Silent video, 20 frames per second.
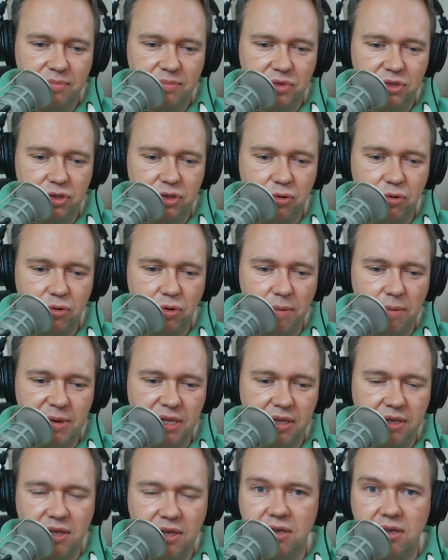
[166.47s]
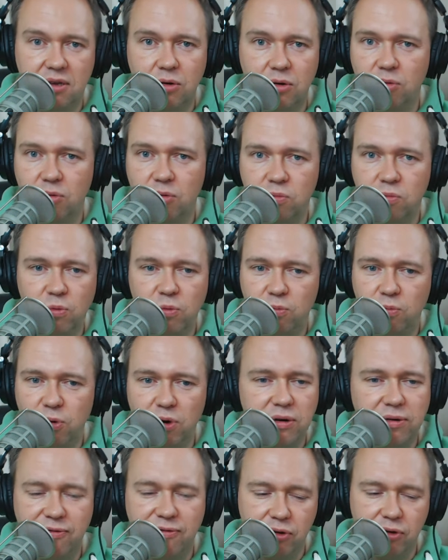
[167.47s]
So, I mean, what
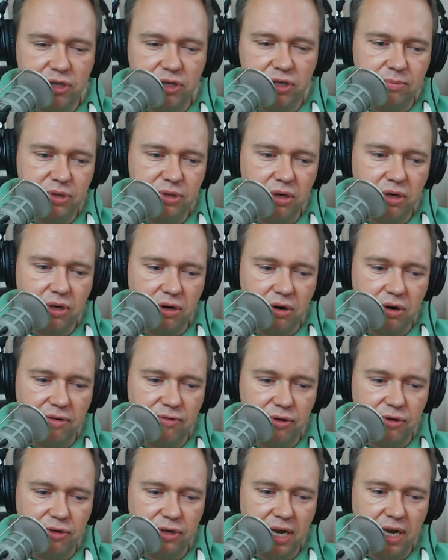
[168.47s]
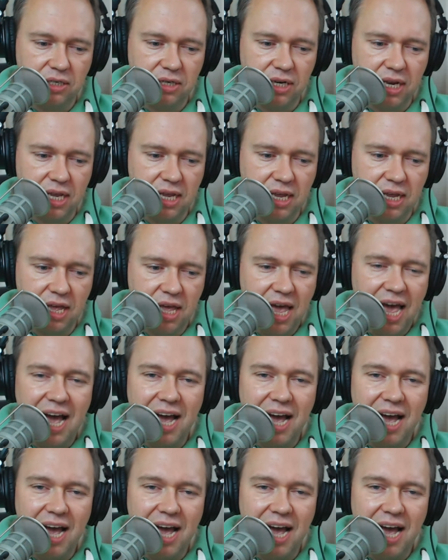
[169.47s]
are a few tips that you can offer to actually